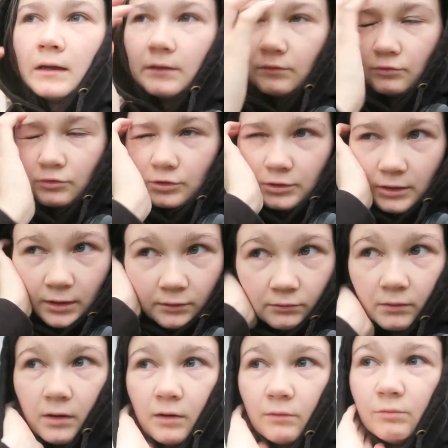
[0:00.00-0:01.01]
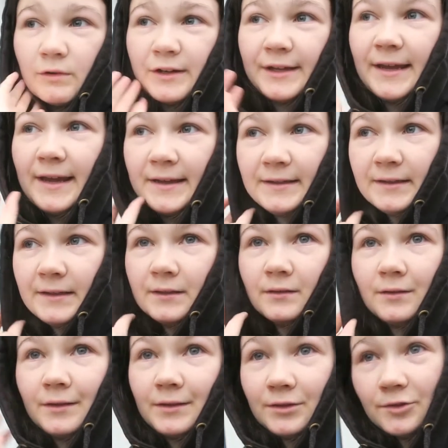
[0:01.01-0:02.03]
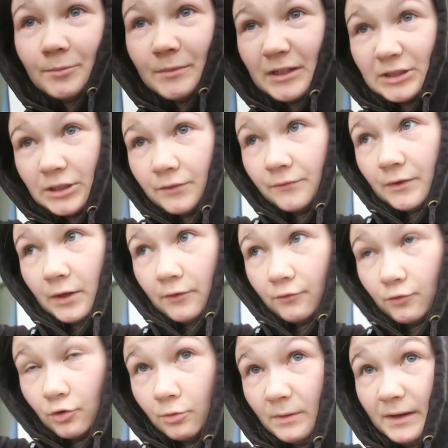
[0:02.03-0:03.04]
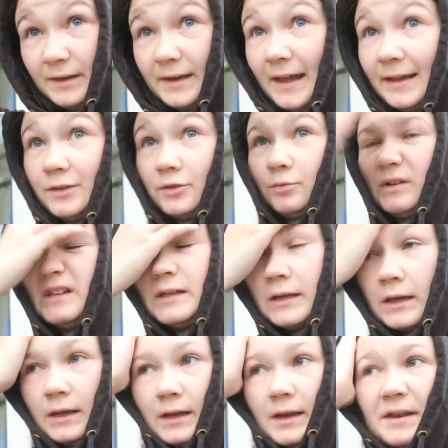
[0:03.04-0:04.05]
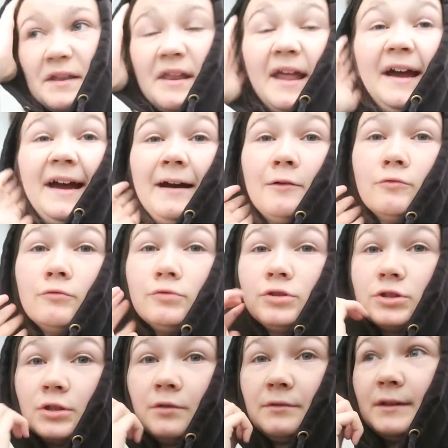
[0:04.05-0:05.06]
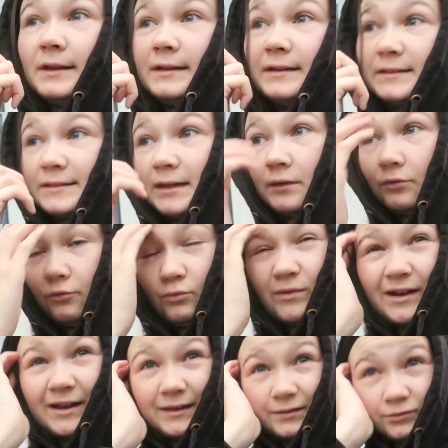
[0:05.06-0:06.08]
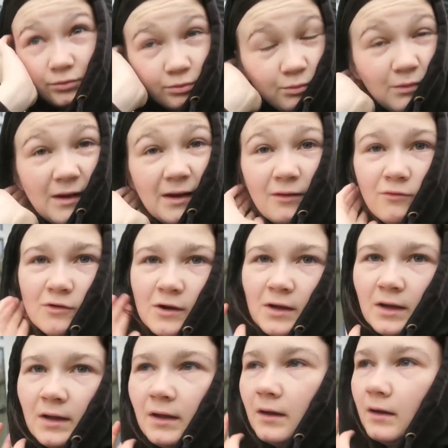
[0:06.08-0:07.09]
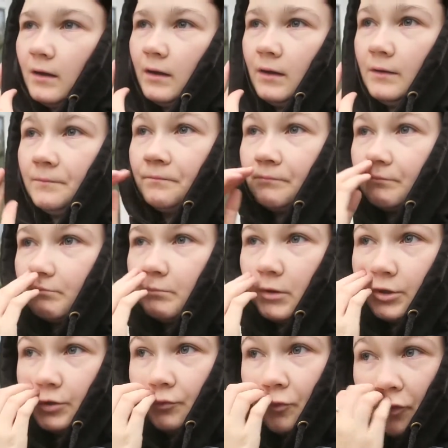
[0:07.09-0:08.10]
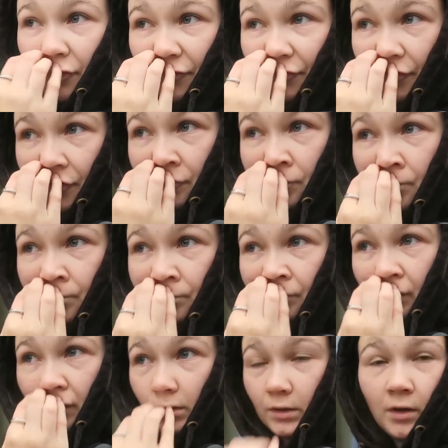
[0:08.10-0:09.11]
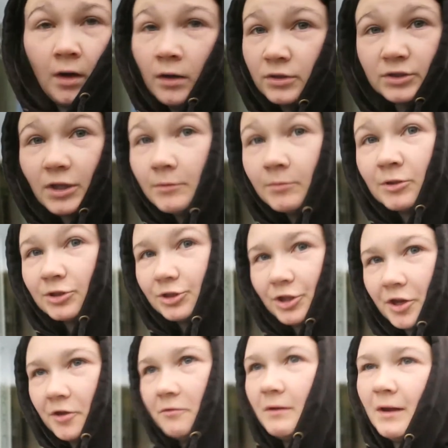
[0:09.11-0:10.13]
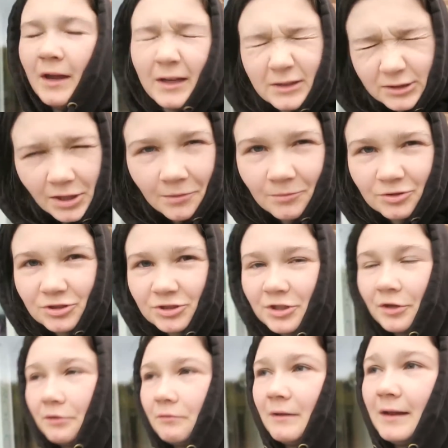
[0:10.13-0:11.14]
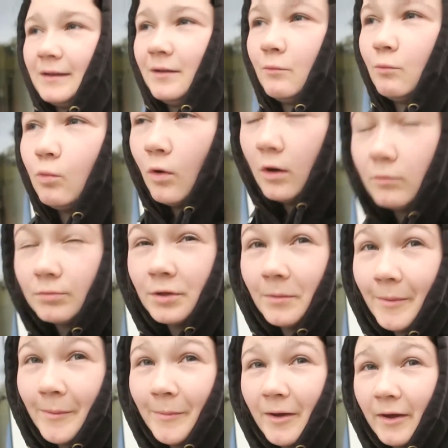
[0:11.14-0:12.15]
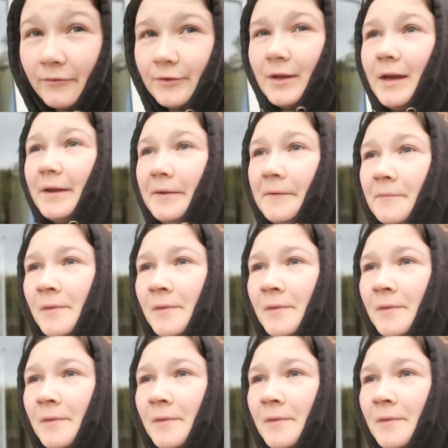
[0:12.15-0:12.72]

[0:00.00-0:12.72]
and also I want to edit like new match video coming next week now so then it's out the way as well um, I do want to film oh, so much to do so much to do and then what I'll do on my birthday